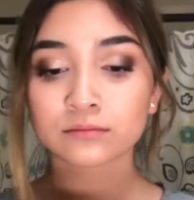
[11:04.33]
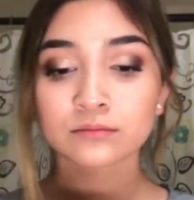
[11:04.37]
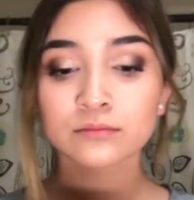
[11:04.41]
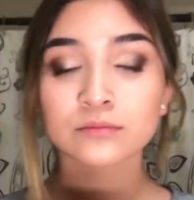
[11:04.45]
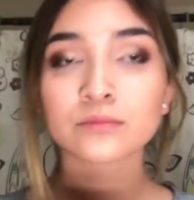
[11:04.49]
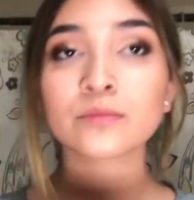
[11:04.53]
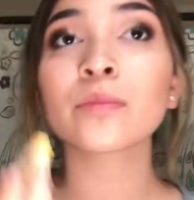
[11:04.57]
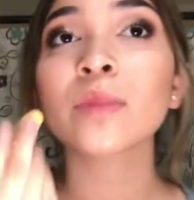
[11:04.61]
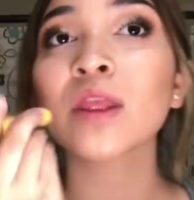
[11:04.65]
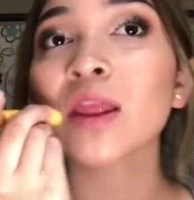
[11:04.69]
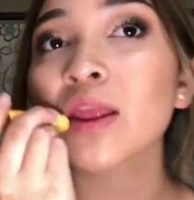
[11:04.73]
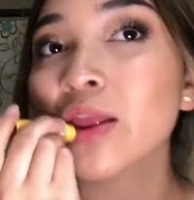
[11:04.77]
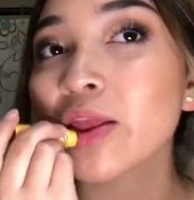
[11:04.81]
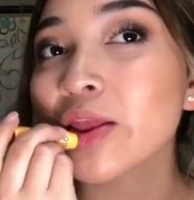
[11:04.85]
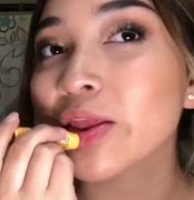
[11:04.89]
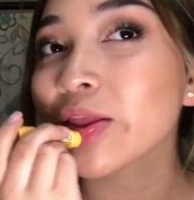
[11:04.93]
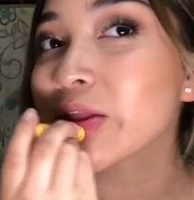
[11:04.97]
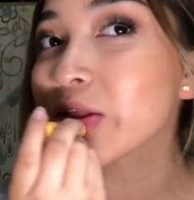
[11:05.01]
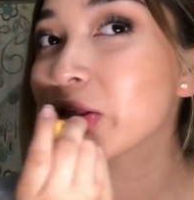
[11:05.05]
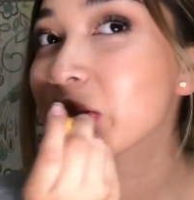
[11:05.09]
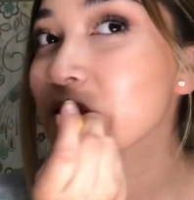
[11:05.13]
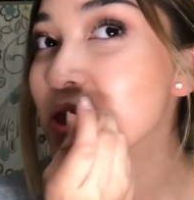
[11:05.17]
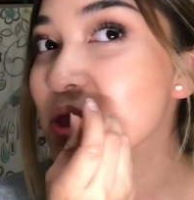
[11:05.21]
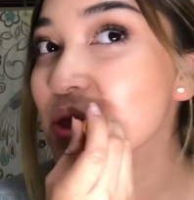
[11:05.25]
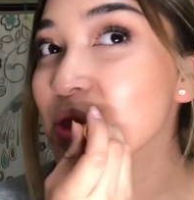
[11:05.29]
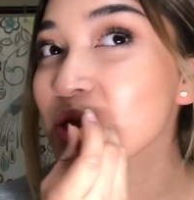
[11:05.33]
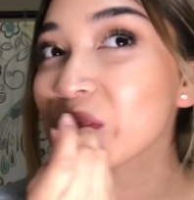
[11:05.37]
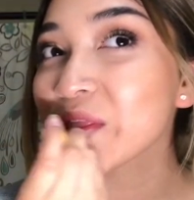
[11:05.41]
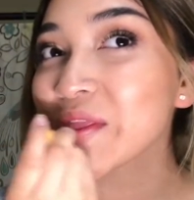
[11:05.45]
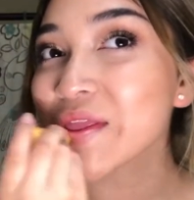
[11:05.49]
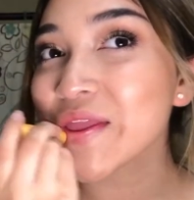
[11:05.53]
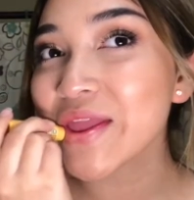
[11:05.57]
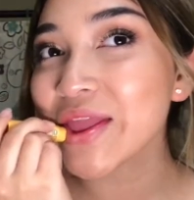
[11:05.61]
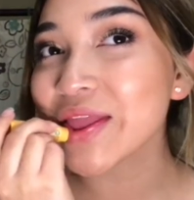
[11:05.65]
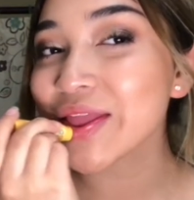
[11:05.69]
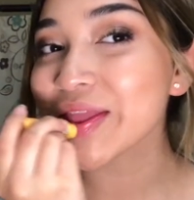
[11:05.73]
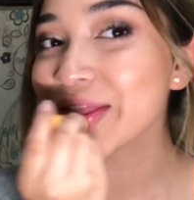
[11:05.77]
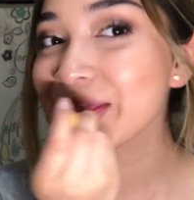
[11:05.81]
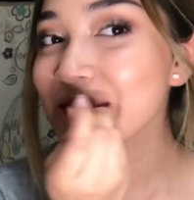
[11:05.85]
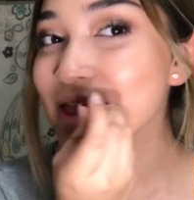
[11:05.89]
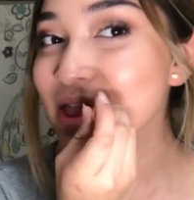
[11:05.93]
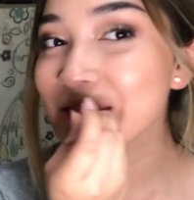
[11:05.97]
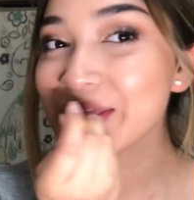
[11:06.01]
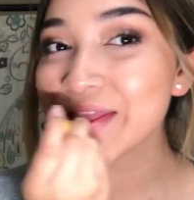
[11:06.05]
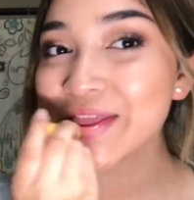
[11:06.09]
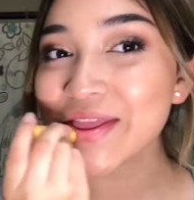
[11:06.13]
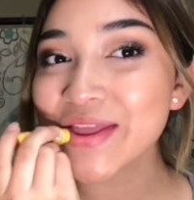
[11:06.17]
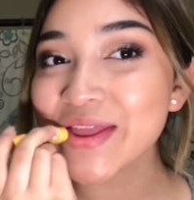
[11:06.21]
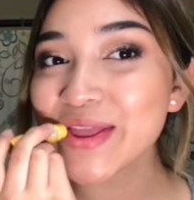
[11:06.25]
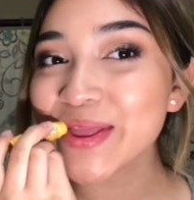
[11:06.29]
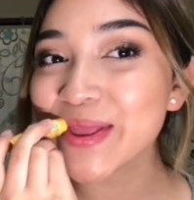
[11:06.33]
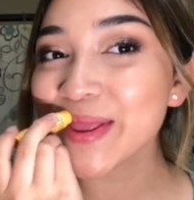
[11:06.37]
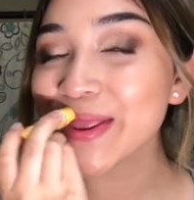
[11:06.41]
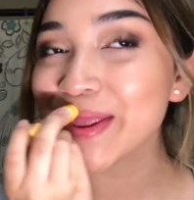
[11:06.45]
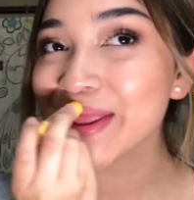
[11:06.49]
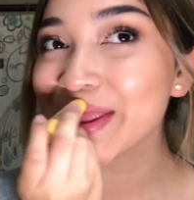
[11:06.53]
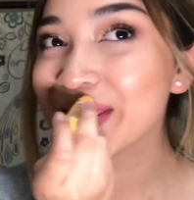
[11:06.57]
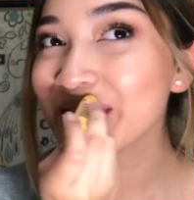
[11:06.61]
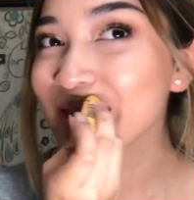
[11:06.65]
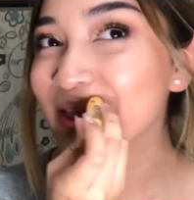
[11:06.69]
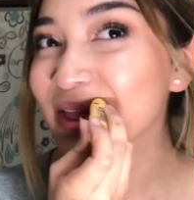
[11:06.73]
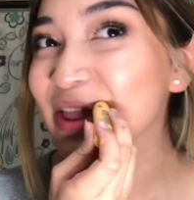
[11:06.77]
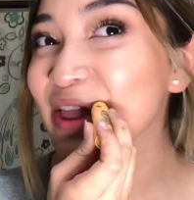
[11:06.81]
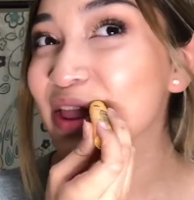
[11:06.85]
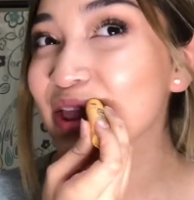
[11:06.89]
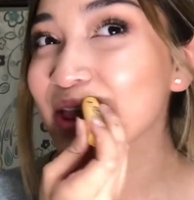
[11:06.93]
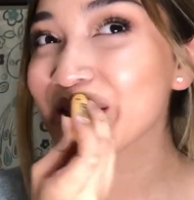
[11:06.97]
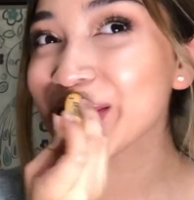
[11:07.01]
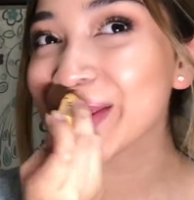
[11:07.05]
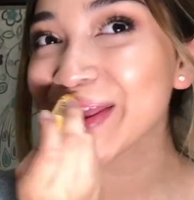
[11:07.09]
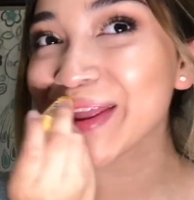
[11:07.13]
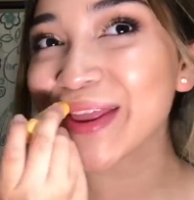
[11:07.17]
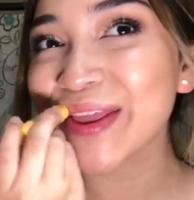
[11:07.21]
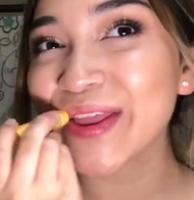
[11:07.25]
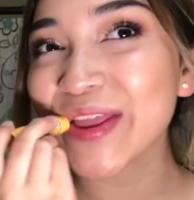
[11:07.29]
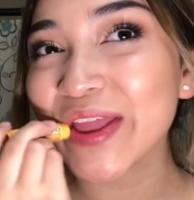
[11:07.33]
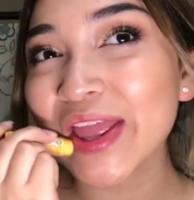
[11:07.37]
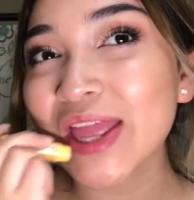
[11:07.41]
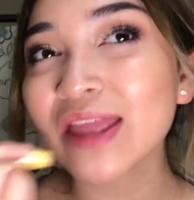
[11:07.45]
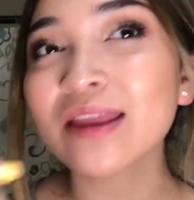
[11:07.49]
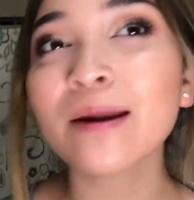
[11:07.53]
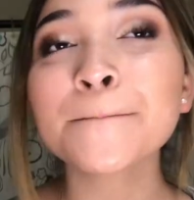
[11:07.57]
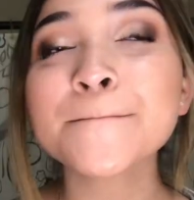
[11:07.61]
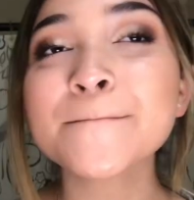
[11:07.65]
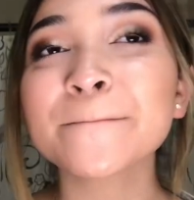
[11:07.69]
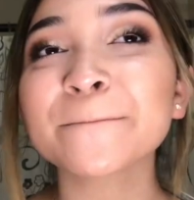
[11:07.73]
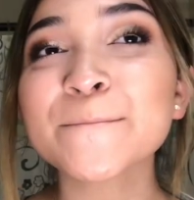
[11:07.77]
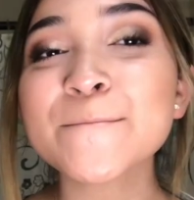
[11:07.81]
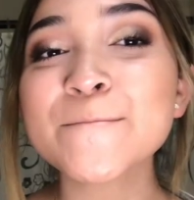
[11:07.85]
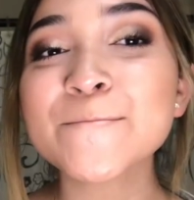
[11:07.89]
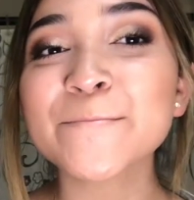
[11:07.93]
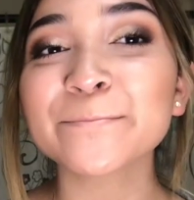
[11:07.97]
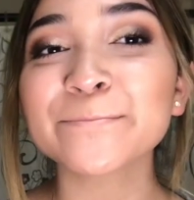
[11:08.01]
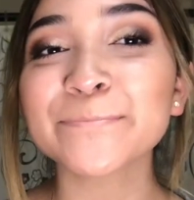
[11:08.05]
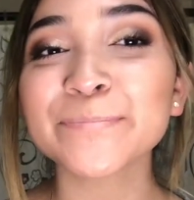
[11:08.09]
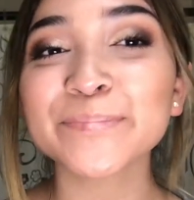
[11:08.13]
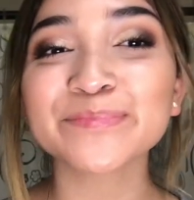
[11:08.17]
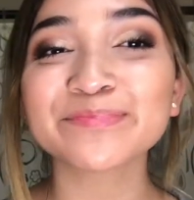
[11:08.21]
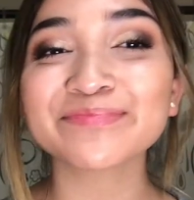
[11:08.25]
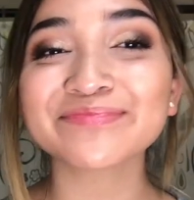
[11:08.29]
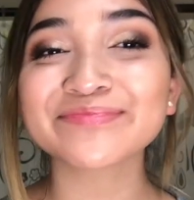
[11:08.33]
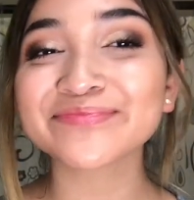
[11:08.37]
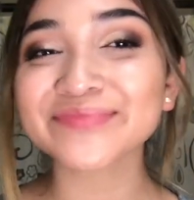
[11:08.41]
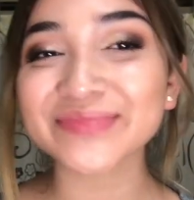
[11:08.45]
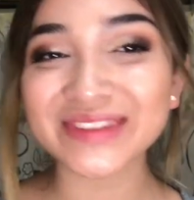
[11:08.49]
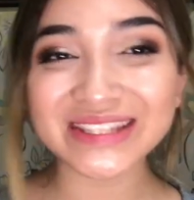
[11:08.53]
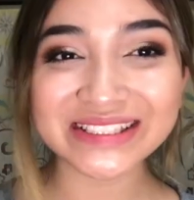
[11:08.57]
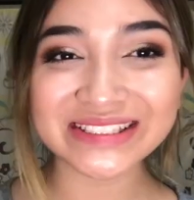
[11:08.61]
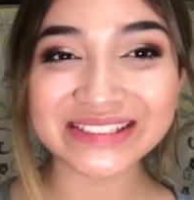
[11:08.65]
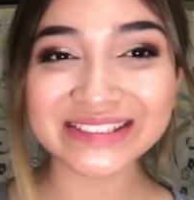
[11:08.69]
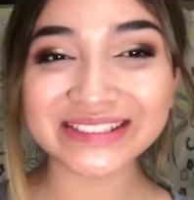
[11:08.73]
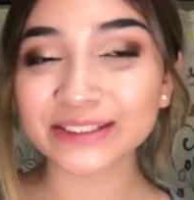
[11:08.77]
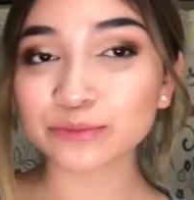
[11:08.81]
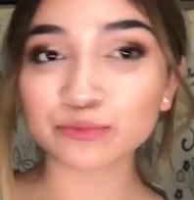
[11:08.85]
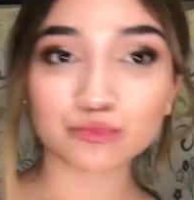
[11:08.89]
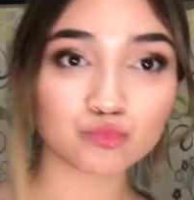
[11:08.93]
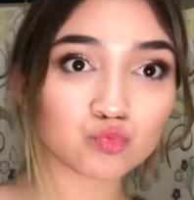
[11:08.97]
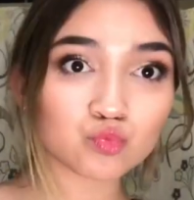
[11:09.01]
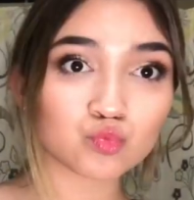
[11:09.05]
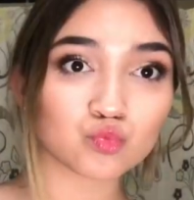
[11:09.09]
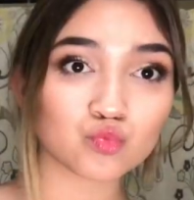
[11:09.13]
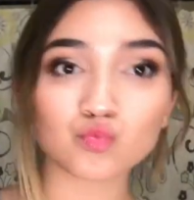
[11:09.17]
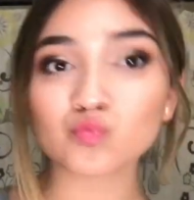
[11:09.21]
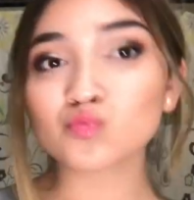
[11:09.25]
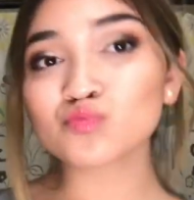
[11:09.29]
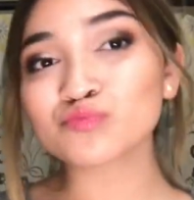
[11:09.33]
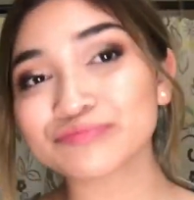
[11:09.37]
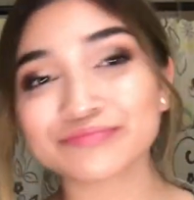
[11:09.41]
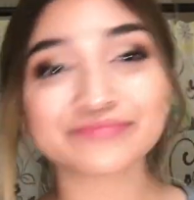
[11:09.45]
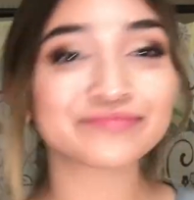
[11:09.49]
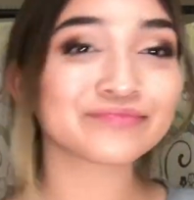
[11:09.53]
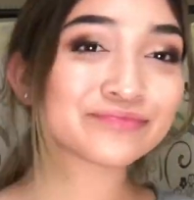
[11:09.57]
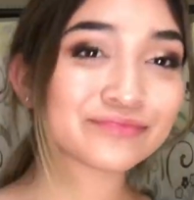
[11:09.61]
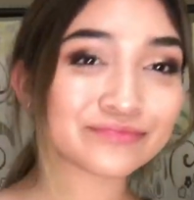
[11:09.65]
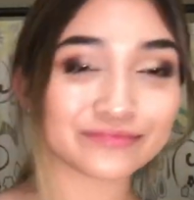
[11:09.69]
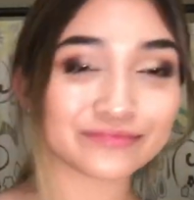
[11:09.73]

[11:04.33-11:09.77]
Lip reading: apply every morning and night, and if I need to, then I'll apply it as many times as necessary throughout the